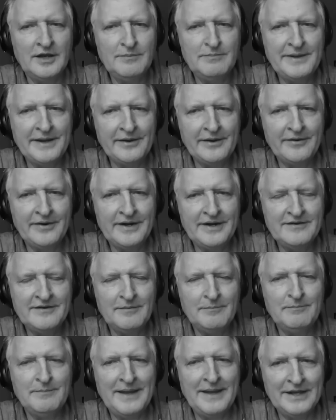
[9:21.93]

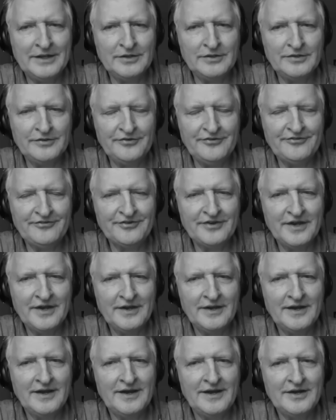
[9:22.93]
Unmarried males.
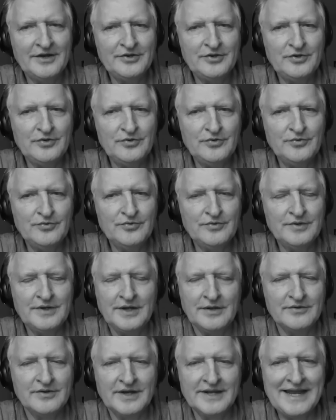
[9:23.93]
Who,
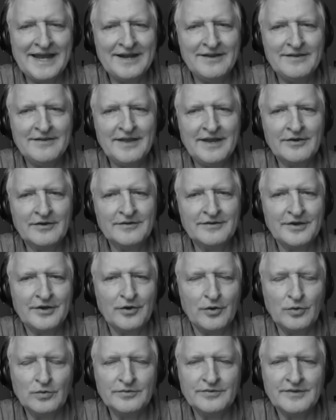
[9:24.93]
again,
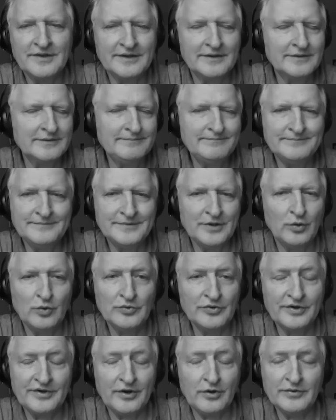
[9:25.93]
they're old
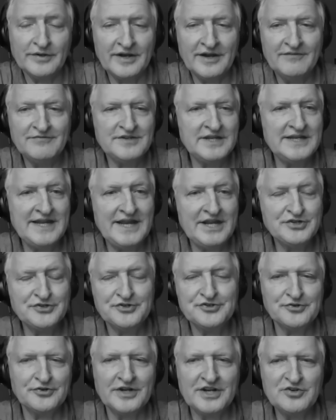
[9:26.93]
enough,
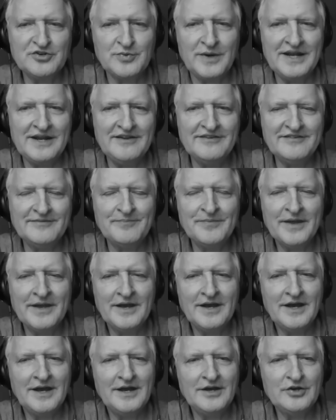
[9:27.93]
teenagers, early 20s,
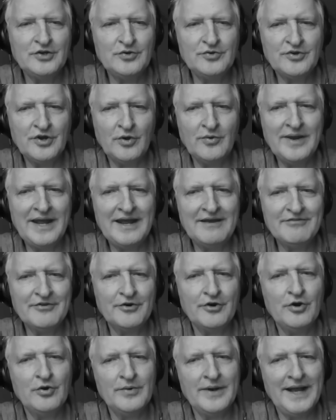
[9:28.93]
who don't have
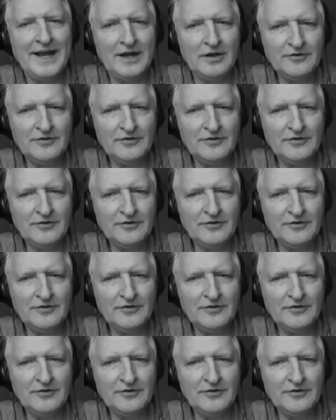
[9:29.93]
their own